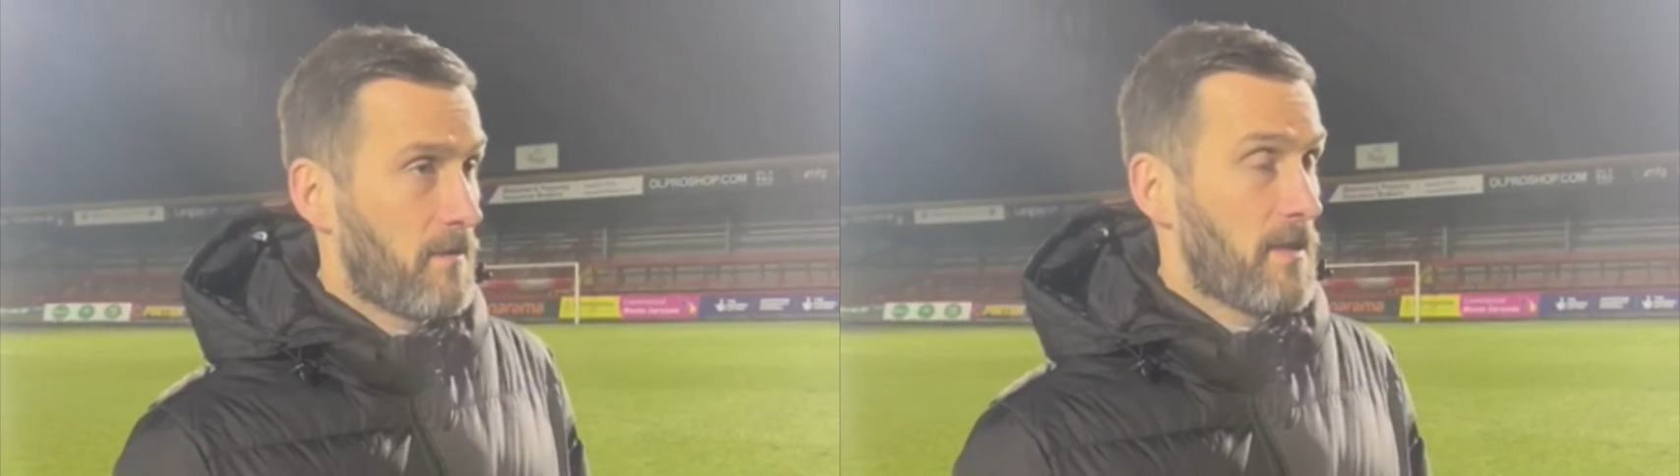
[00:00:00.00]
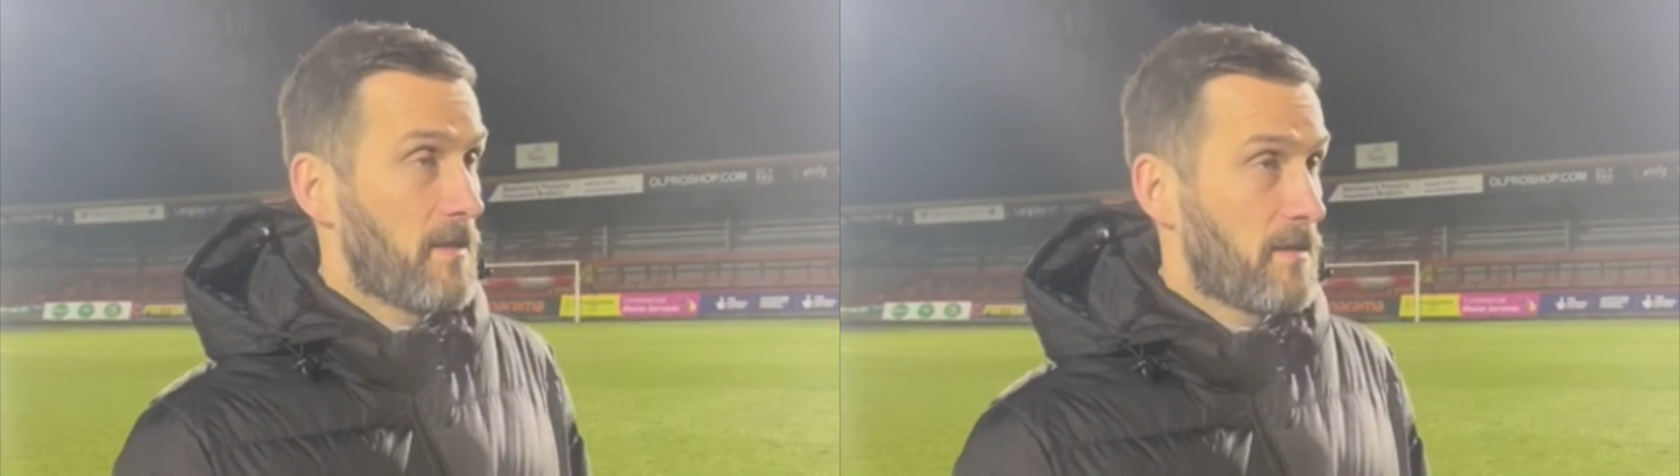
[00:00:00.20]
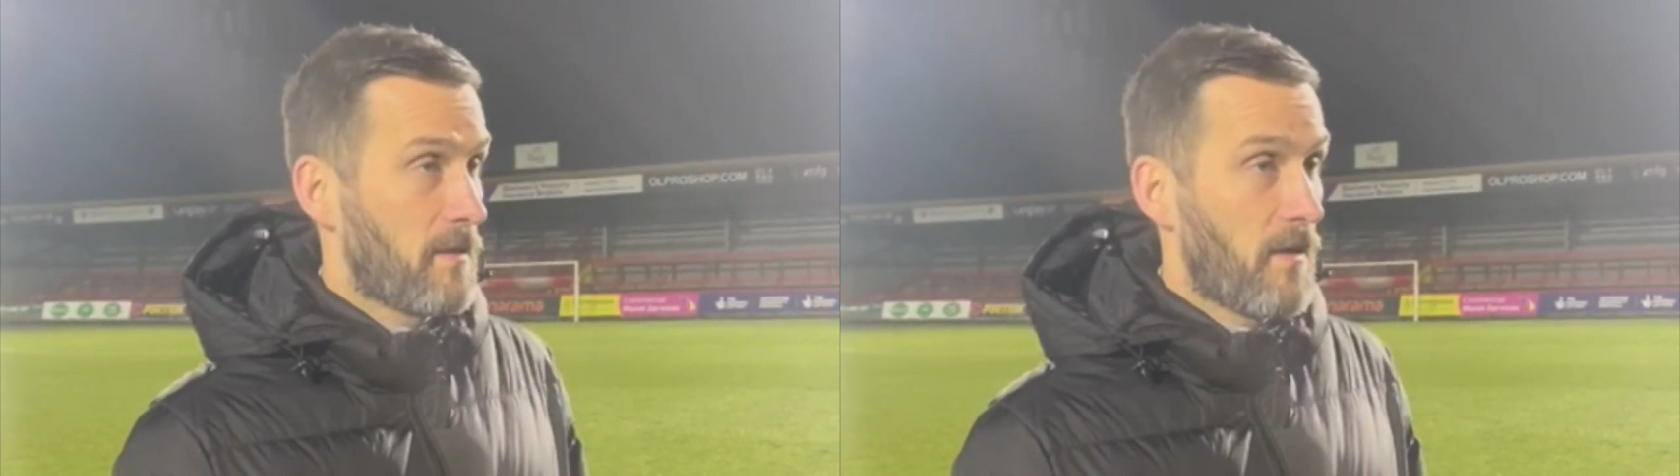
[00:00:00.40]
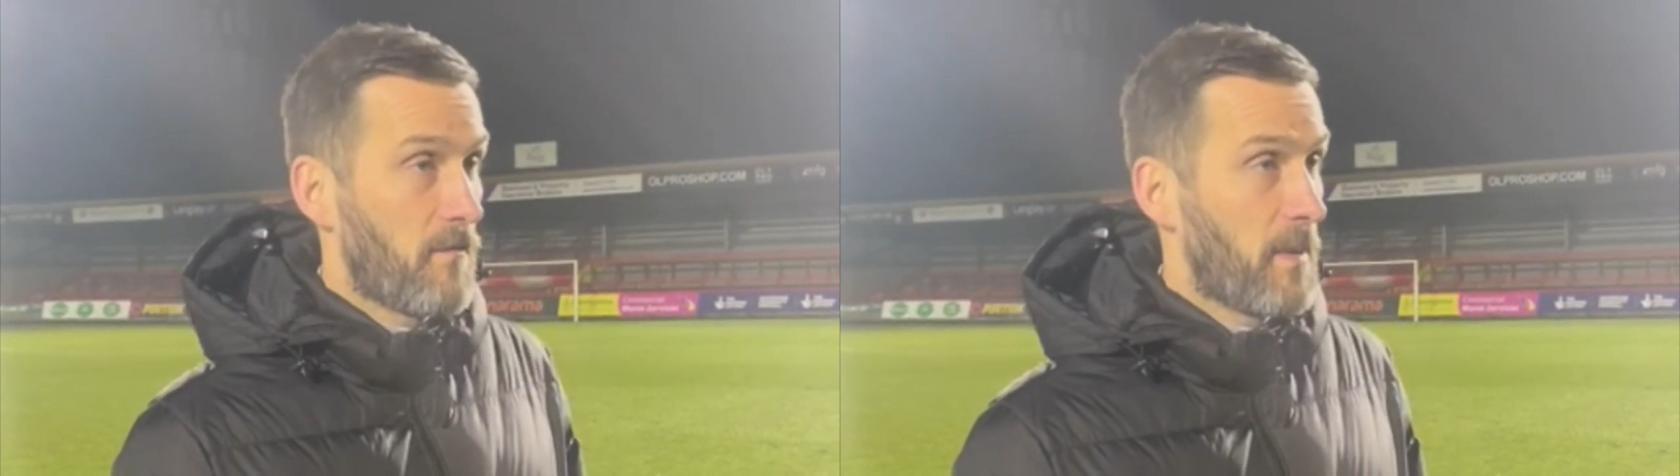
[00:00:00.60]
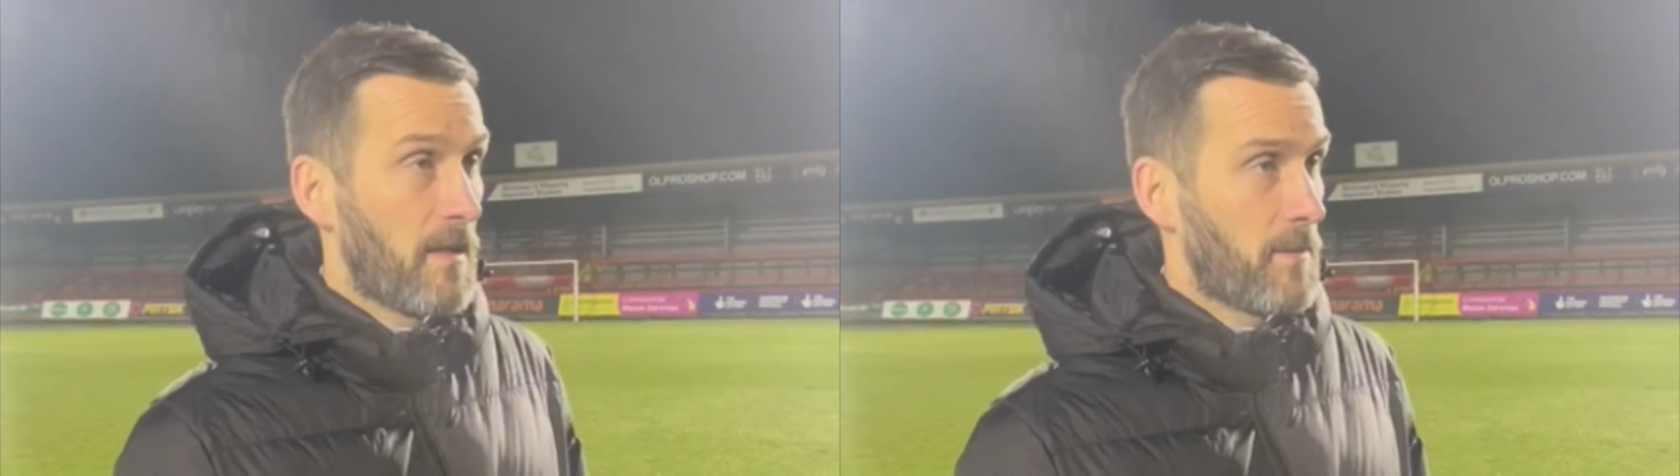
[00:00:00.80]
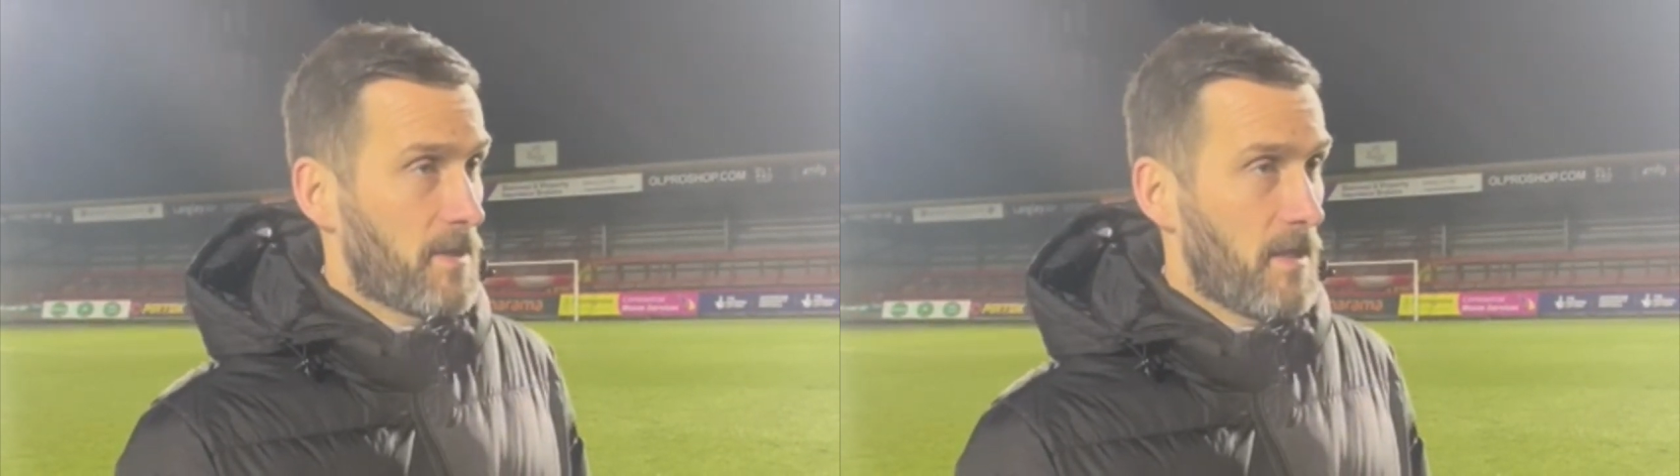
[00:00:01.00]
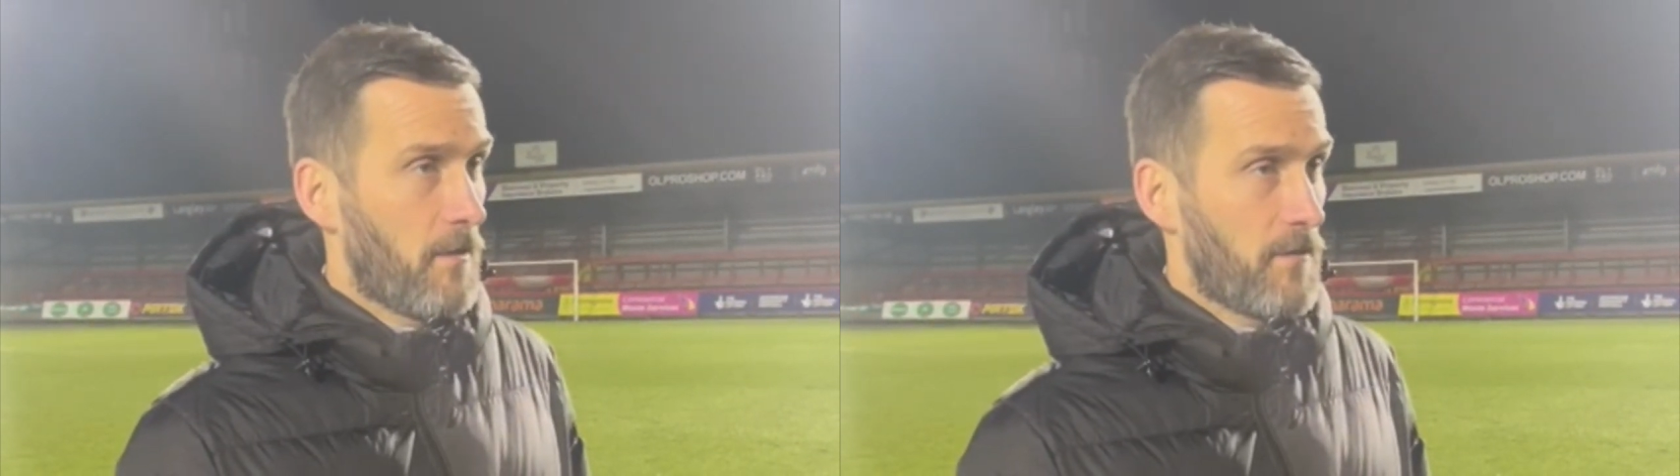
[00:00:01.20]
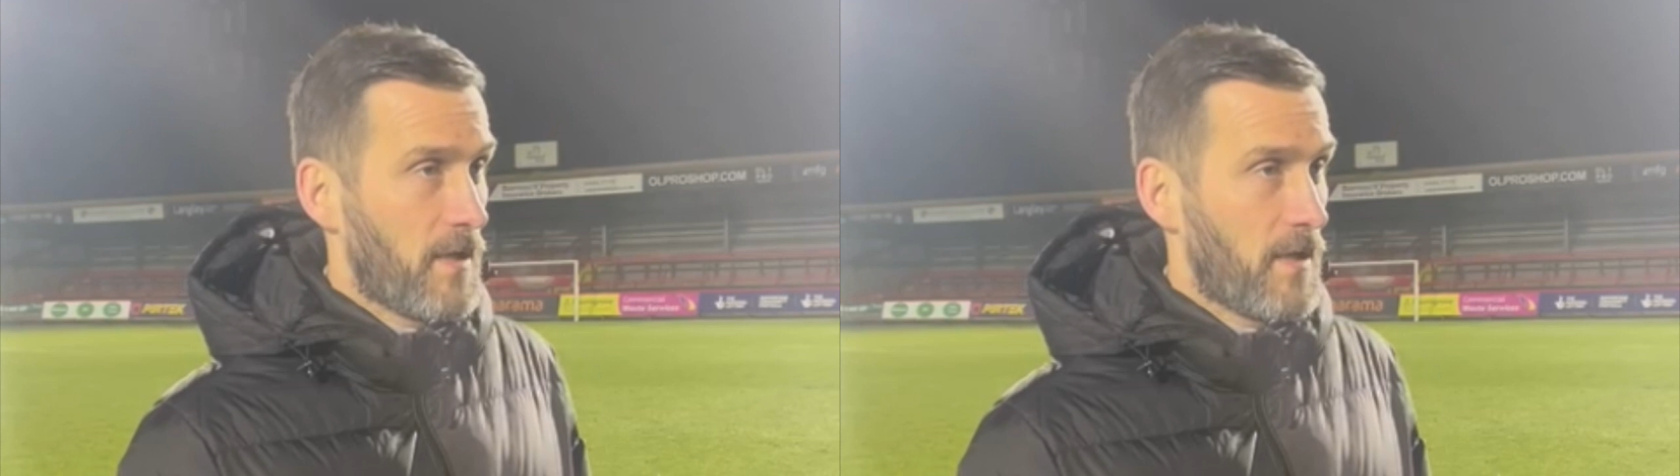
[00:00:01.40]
It is tough. Been there myself.